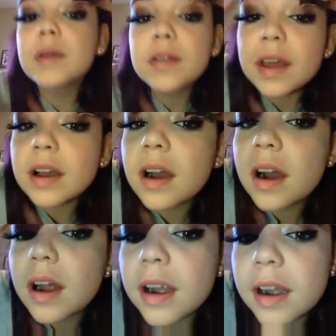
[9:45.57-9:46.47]
where they
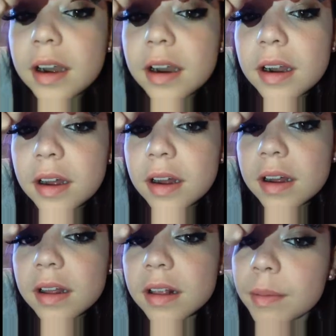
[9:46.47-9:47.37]
are
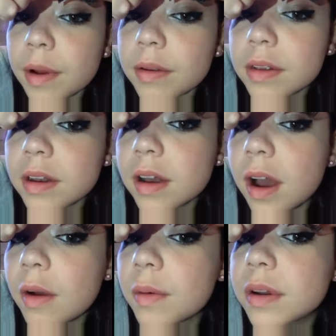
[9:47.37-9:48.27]
supposed to
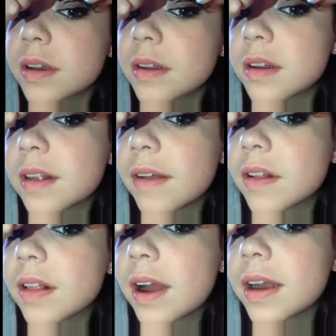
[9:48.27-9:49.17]
go, which you just had to
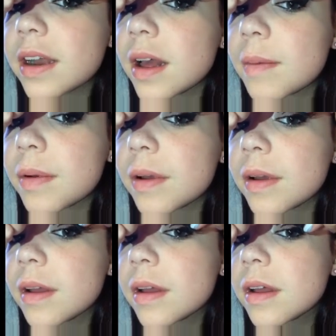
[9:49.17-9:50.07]
line it up
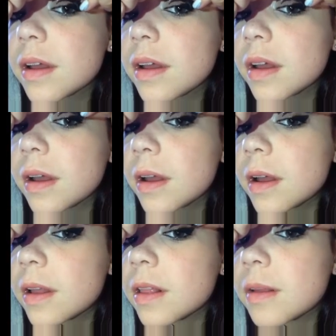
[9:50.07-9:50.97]

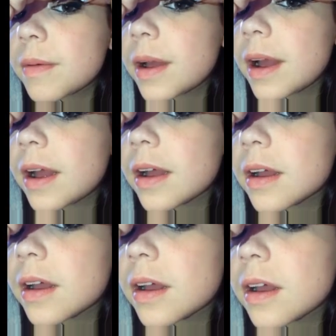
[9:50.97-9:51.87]
the back